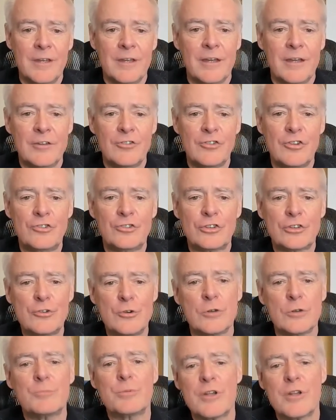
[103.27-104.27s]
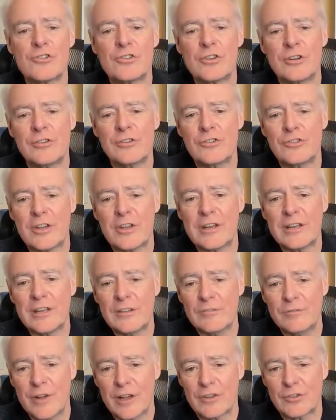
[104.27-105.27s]
and she secured precedent-setting
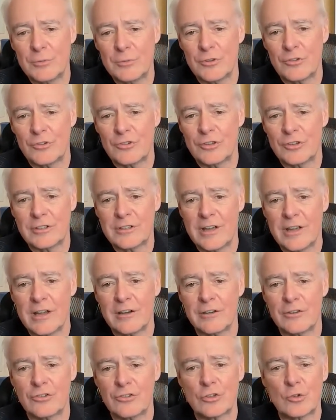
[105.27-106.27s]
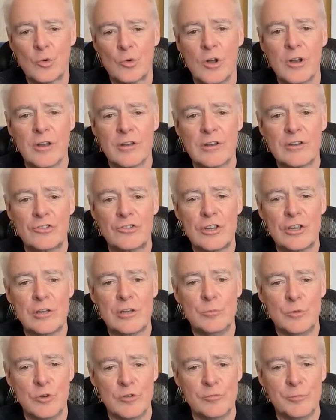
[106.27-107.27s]
investments in Canada's
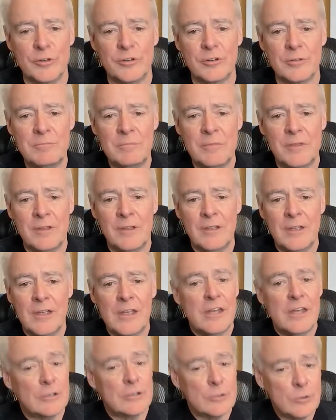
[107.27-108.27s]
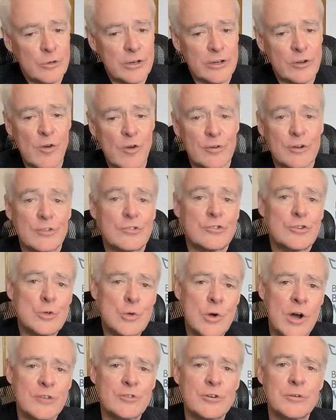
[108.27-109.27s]
equality-seeking movement, including over
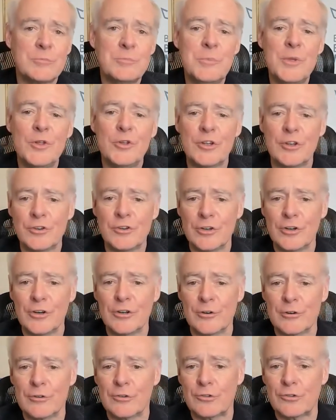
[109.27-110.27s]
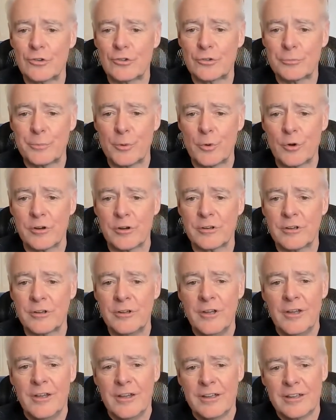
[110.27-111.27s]
$200 million to support
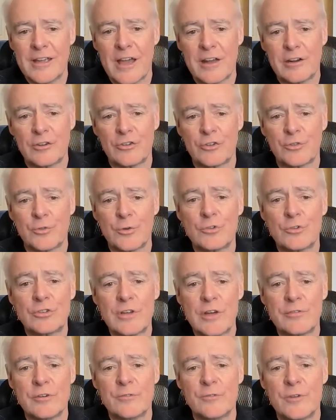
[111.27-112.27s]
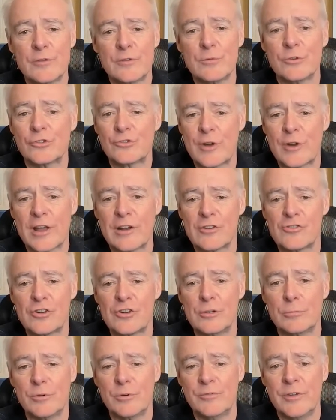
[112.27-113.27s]
Canada's first ever federal
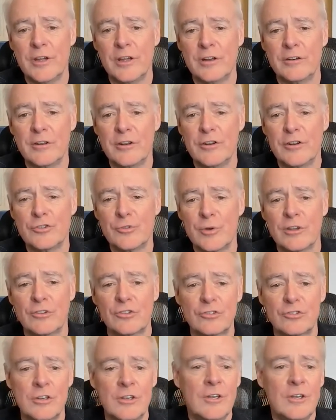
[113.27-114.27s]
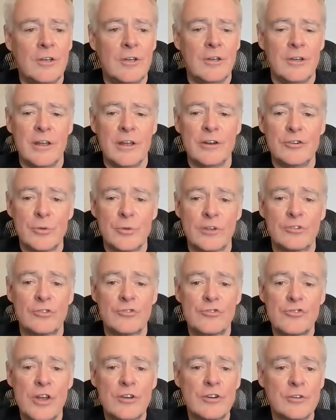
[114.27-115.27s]
strategy to prevent and address, and address
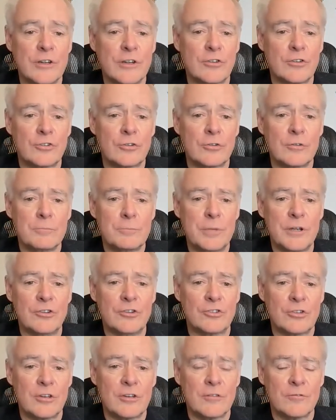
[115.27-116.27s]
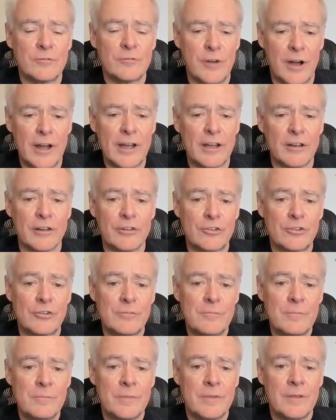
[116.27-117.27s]
gender-based violence.